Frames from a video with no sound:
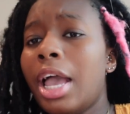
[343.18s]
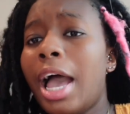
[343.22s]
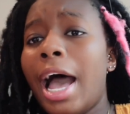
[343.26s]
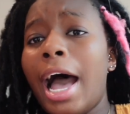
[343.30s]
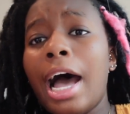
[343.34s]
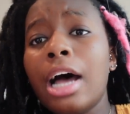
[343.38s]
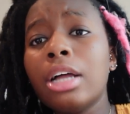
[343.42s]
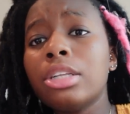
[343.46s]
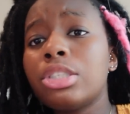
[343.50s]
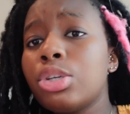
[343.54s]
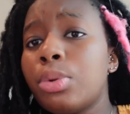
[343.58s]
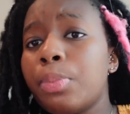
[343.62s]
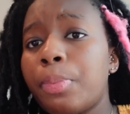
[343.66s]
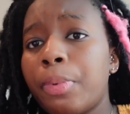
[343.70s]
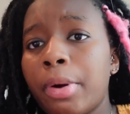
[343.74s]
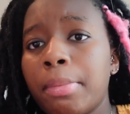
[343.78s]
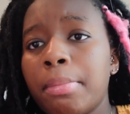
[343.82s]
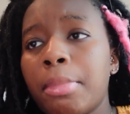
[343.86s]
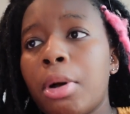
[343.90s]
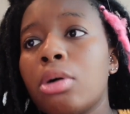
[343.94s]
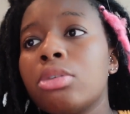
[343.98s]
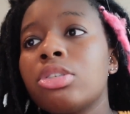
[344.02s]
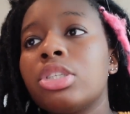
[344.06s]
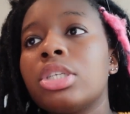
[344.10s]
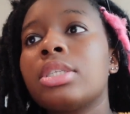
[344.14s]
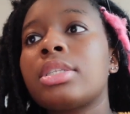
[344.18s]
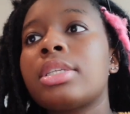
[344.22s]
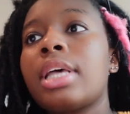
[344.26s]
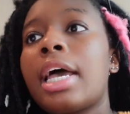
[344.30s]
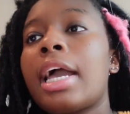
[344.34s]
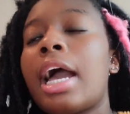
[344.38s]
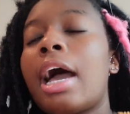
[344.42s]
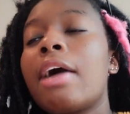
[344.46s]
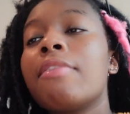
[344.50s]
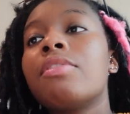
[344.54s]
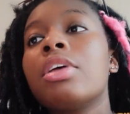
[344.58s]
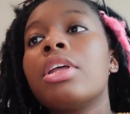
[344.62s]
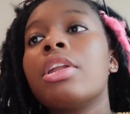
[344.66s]
I'll do promotions.
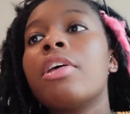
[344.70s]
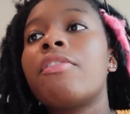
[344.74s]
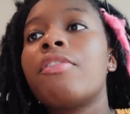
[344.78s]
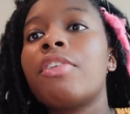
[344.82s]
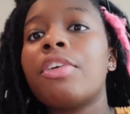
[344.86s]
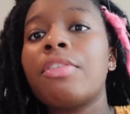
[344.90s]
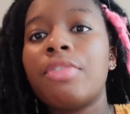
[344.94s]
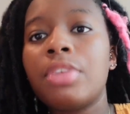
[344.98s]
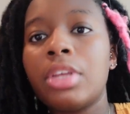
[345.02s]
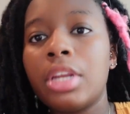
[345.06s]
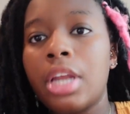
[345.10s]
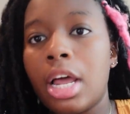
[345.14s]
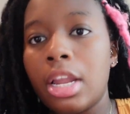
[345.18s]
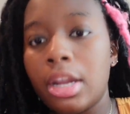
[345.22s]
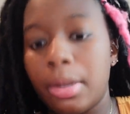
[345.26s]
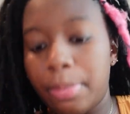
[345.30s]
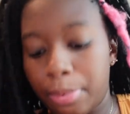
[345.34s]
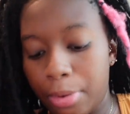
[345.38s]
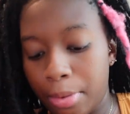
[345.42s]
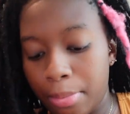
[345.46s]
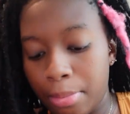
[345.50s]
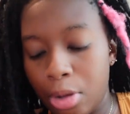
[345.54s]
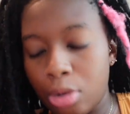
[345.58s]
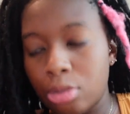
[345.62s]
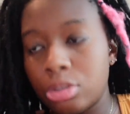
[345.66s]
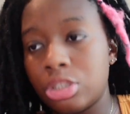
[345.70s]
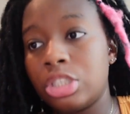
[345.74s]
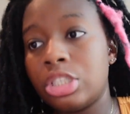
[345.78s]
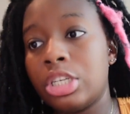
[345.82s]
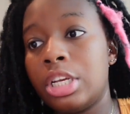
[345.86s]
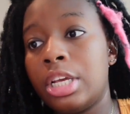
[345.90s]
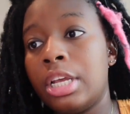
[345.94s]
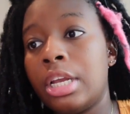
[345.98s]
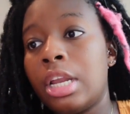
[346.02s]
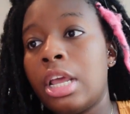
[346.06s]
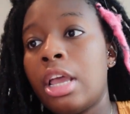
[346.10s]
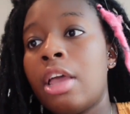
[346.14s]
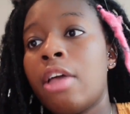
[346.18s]
Like, I've done a $50
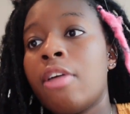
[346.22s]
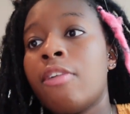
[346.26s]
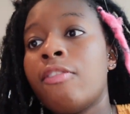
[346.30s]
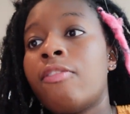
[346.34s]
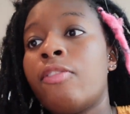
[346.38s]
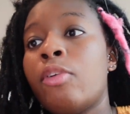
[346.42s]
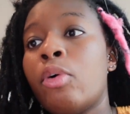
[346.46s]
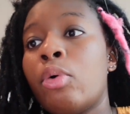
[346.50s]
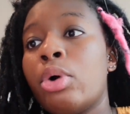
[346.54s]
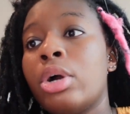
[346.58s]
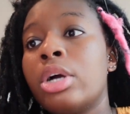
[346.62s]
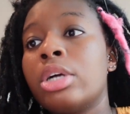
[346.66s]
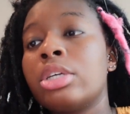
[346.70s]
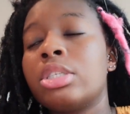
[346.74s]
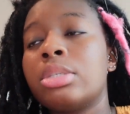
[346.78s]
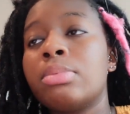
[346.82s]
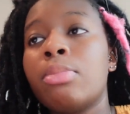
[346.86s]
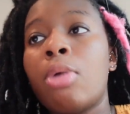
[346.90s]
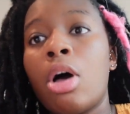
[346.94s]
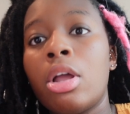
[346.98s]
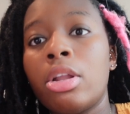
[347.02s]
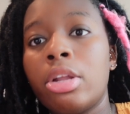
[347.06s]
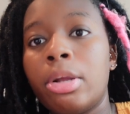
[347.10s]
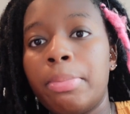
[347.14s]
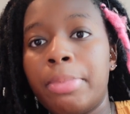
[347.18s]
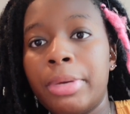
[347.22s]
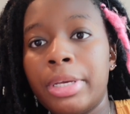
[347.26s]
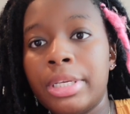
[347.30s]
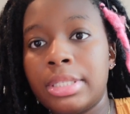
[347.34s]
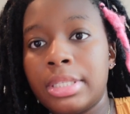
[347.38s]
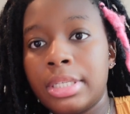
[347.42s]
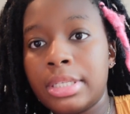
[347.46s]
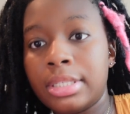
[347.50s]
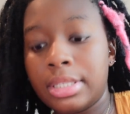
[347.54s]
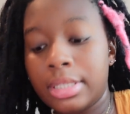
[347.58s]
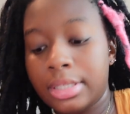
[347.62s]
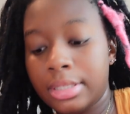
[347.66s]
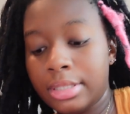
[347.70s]
promotion for smaller
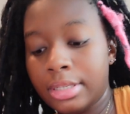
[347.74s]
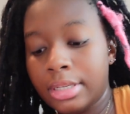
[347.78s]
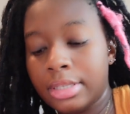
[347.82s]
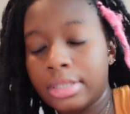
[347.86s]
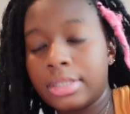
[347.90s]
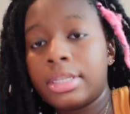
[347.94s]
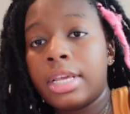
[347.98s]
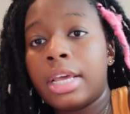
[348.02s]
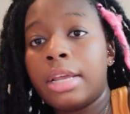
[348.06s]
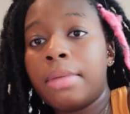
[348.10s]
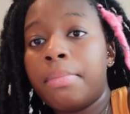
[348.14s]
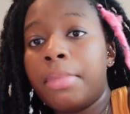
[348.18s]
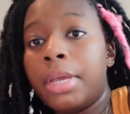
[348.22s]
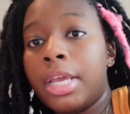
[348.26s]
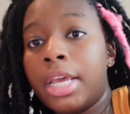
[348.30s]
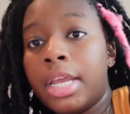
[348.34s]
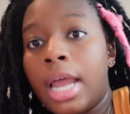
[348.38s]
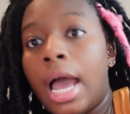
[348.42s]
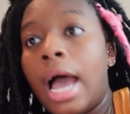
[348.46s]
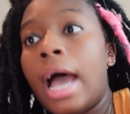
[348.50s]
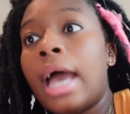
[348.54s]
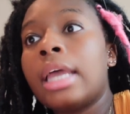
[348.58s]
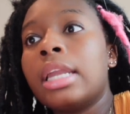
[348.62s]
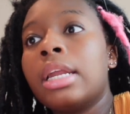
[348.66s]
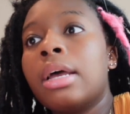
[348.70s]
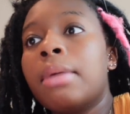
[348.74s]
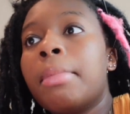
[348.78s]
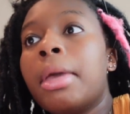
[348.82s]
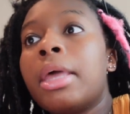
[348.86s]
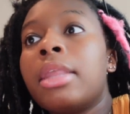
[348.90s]
businesses to send me an item,